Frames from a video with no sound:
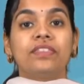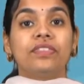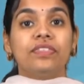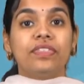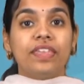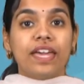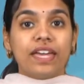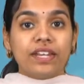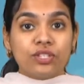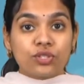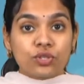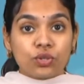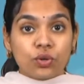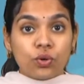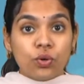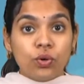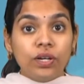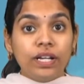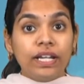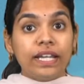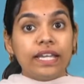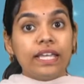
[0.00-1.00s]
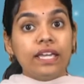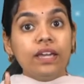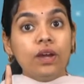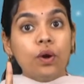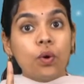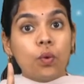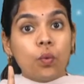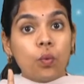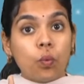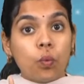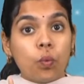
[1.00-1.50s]
There is only
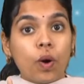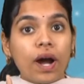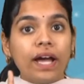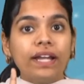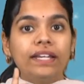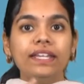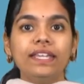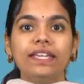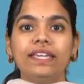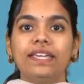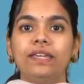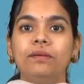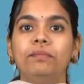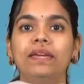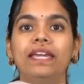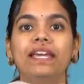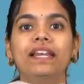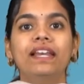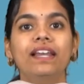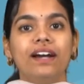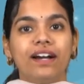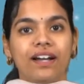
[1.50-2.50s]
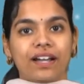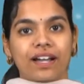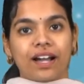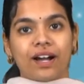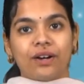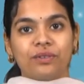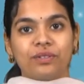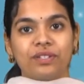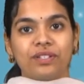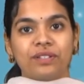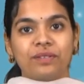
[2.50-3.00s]
one email
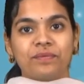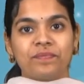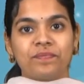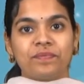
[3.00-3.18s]
account.